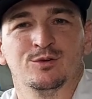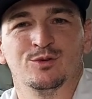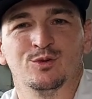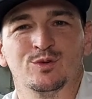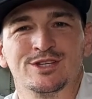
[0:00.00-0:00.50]

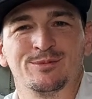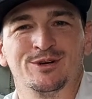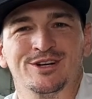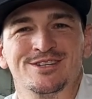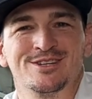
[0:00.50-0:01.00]
What's up
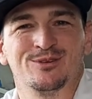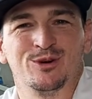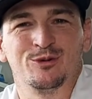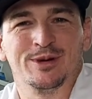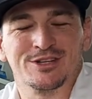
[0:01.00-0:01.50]
guys, welcome
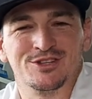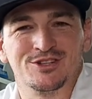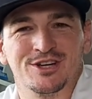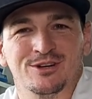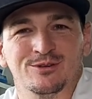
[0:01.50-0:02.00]
back to the
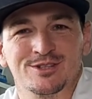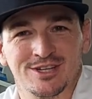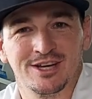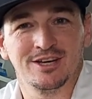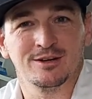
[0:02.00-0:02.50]
channel.
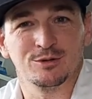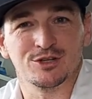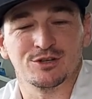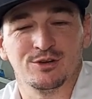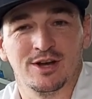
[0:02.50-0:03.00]
Today I'm going to show
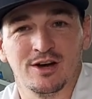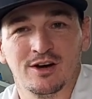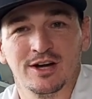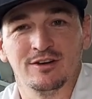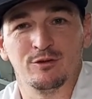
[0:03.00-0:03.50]
you how I
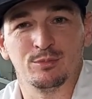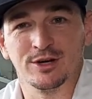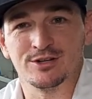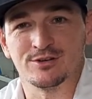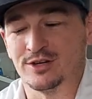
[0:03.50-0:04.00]
have a
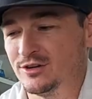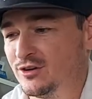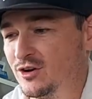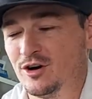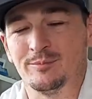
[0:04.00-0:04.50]
practice round
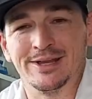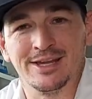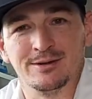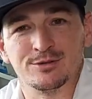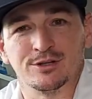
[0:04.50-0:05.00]
on my
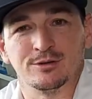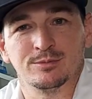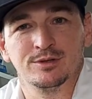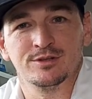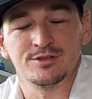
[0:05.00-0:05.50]
laptop.
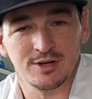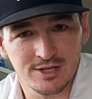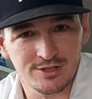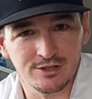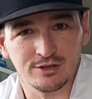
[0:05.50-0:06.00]
So as
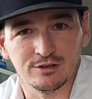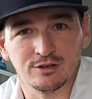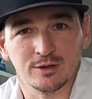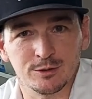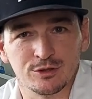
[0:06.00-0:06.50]
you know,
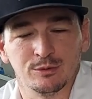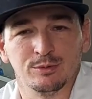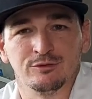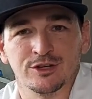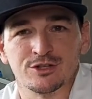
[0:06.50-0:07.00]
I'm a tour
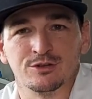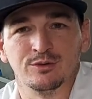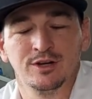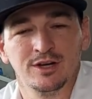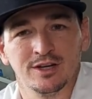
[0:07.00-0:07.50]
professional
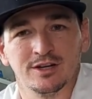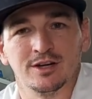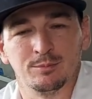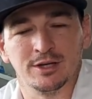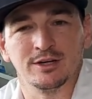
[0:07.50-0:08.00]
and I
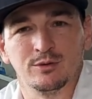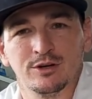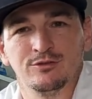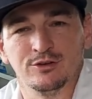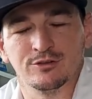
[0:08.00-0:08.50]
play quite a
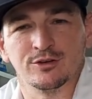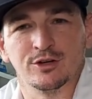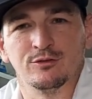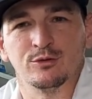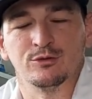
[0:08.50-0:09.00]
few different golf
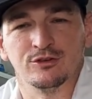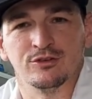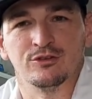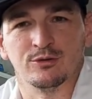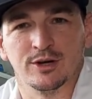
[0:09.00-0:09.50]
courses
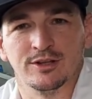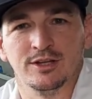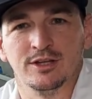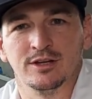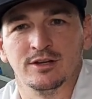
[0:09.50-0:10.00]
throughout the
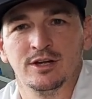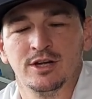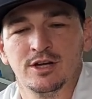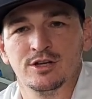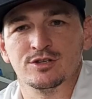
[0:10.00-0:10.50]
year.
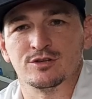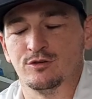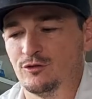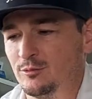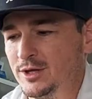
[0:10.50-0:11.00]
So
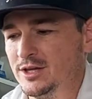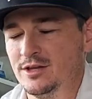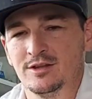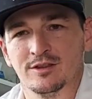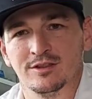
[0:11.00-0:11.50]
for me,
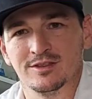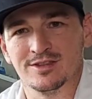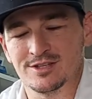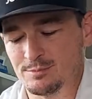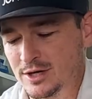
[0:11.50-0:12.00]

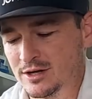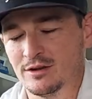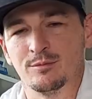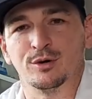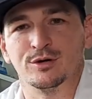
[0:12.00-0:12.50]
this part of the
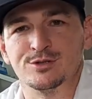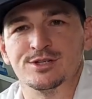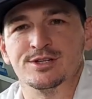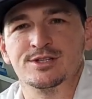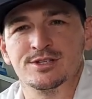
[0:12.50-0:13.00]

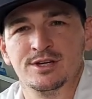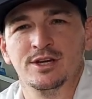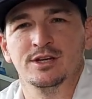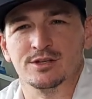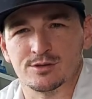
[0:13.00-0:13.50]
process
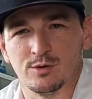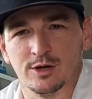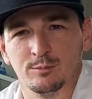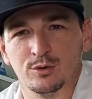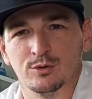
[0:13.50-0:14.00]
is quite
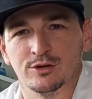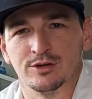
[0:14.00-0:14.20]
important.